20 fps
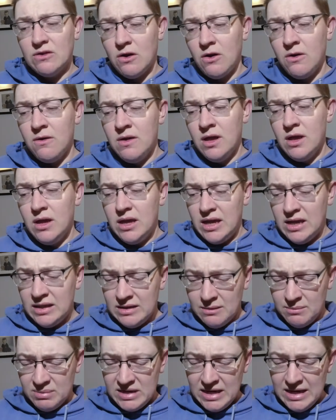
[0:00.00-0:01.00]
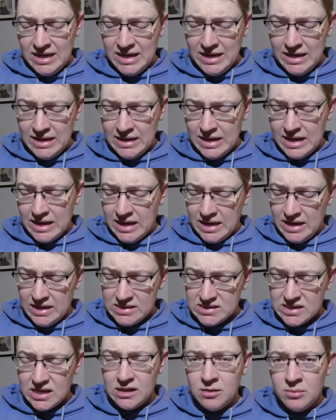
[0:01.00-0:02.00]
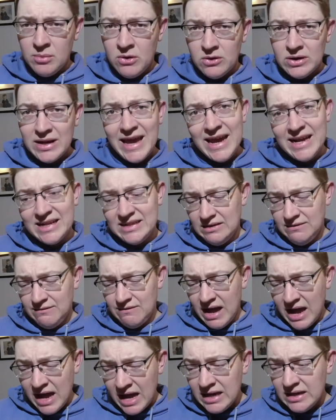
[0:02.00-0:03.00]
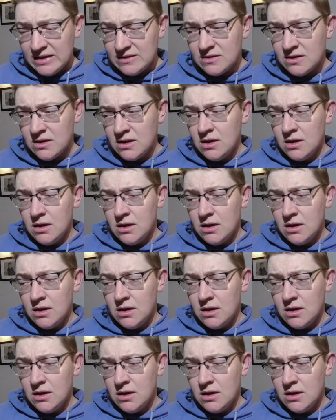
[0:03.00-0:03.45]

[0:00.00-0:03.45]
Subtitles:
so ended up getting a Salomon Active 8.